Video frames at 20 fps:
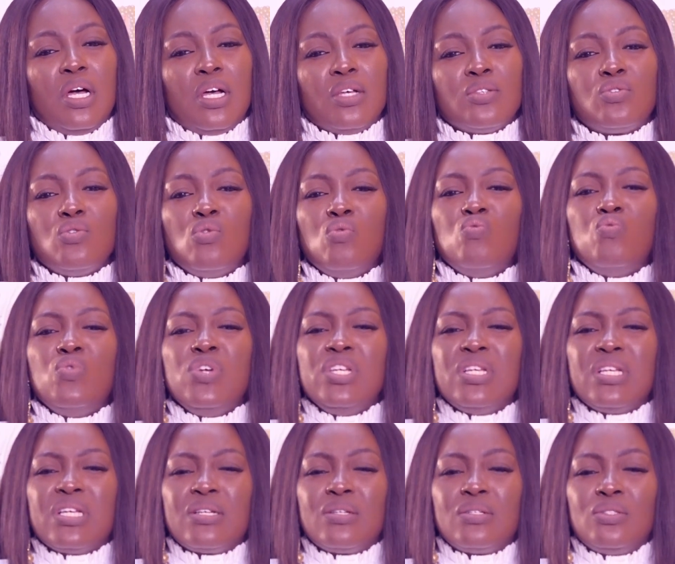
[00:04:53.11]
And so we
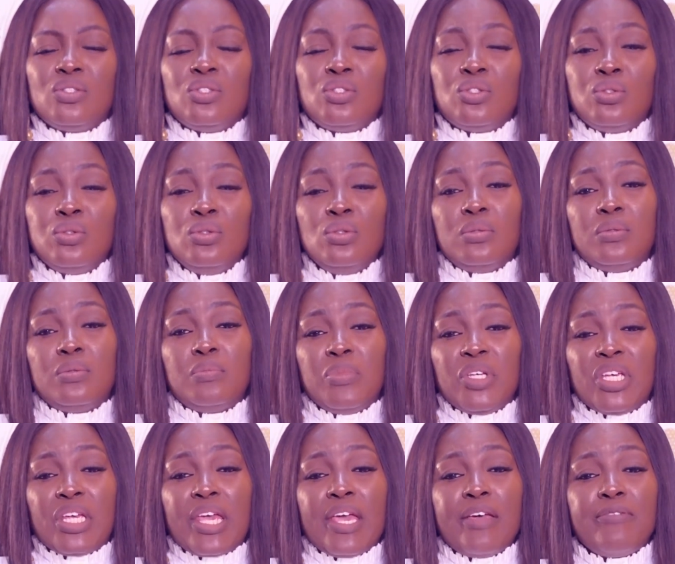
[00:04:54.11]
should
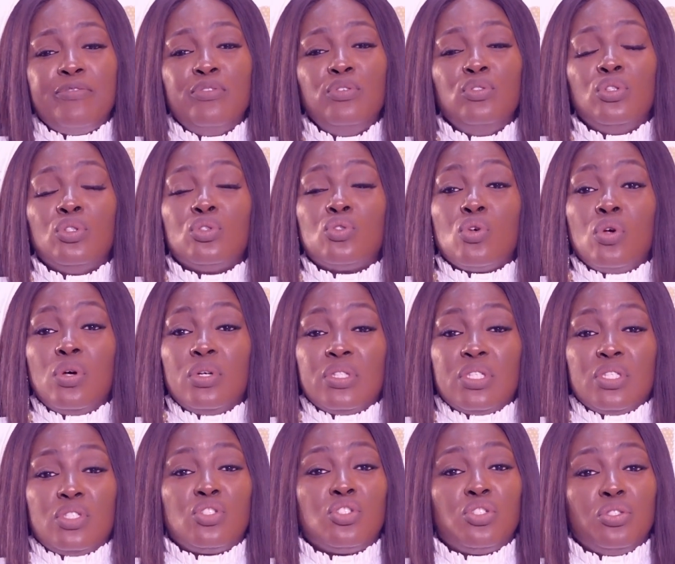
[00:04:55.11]
be careful not to hurt
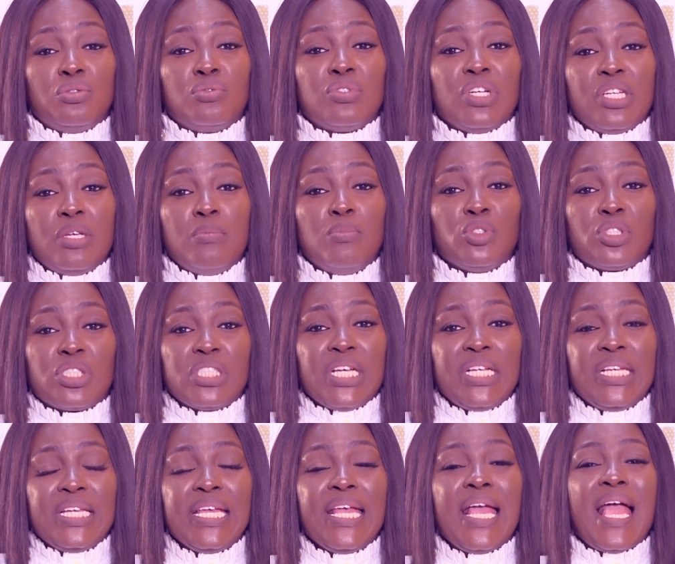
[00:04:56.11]
these children
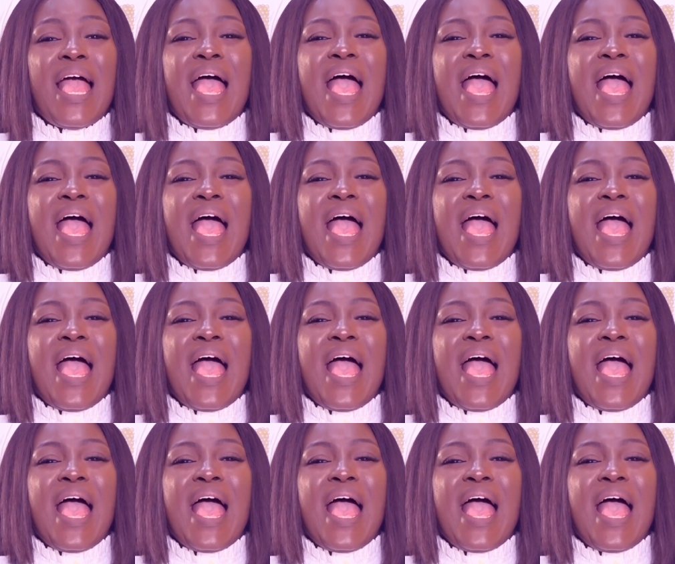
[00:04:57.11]
emotionally